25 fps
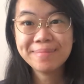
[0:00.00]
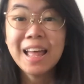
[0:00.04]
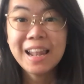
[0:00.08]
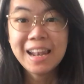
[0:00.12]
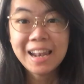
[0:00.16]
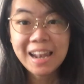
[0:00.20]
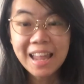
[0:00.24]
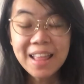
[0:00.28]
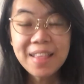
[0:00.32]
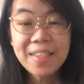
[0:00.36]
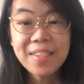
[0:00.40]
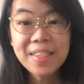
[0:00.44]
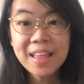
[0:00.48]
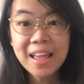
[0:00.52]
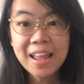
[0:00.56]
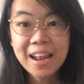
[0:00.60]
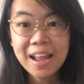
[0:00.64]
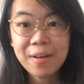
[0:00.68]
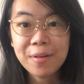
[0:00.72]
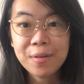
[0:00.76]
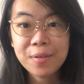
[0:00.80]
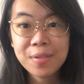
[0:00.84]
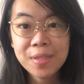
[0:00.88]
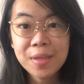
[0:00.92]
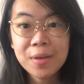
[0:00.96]
Let's start
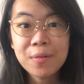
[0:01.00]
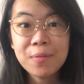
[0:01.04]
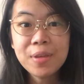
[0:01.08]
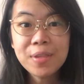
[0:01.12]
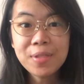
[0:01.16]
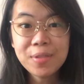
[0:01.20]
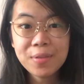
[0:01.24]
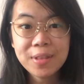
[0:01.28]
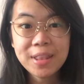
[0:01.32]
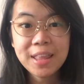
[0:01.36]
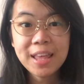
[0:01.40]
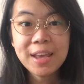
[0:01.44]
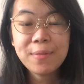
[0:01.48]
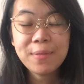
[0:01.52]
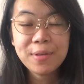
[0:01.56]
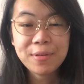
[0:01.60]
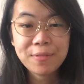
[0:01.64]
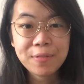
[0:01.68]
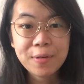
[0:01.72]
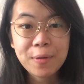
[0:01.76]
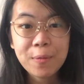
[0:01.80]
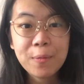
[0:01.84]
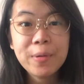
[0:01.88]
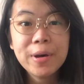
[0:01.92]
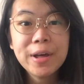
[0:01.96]
our service today with
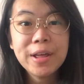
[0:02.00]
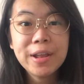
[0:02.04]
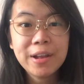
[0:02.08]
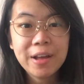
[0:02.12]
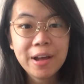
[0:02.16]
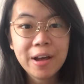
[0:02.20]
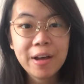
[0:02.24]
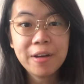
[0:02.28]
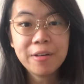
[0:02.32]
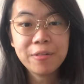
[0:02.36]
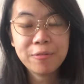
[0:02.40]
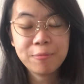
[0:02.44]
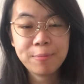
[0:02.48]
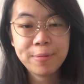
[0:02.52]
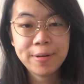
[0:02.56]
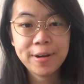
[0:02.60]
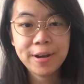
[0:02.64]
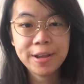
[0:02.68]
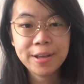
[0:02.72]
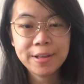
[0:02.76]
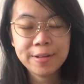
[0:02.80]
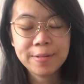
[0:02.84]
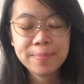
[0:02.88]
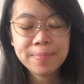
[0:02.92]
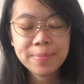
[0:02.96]
a word of
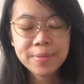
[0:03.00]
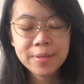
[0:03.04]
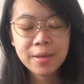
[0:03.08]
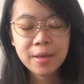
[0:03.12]
prayer.